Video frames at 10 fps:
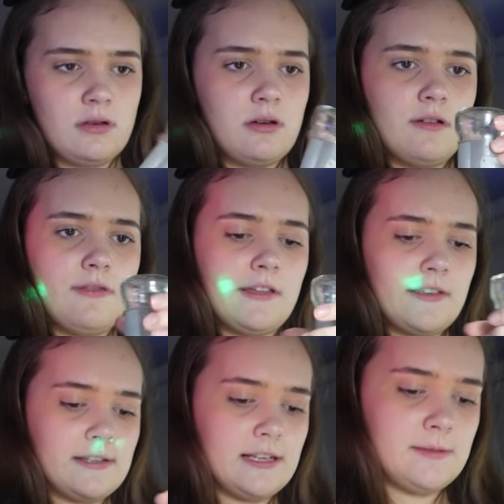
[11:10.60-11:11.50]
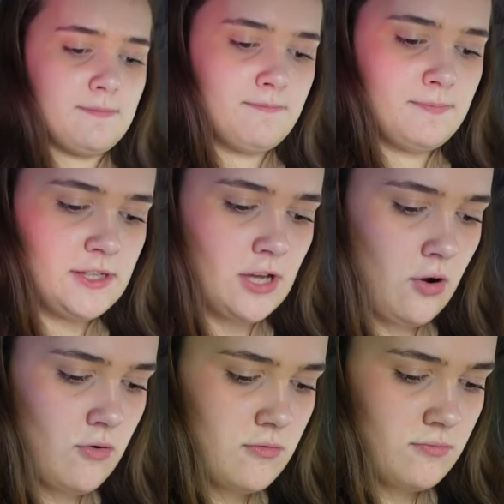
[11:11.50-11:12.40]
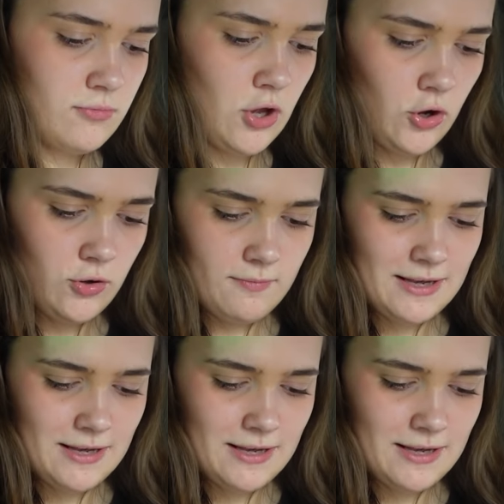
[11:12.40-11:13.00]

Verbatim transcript: I think this is salt, no,